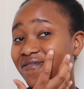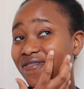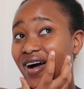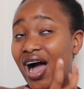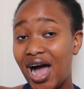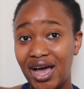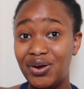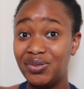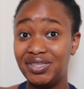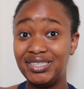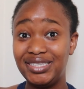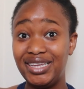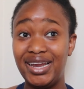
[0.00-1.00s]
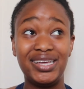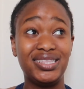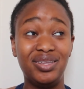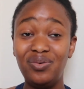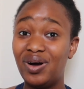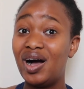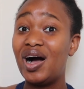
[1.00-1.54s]
hard on the skin like
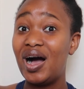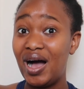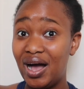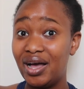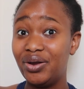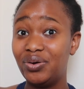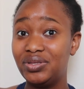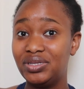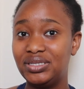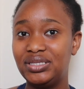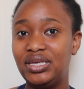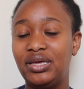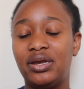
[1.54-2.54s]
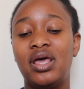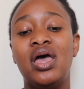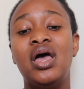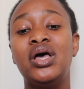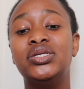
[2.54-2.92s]
they were hard on the skin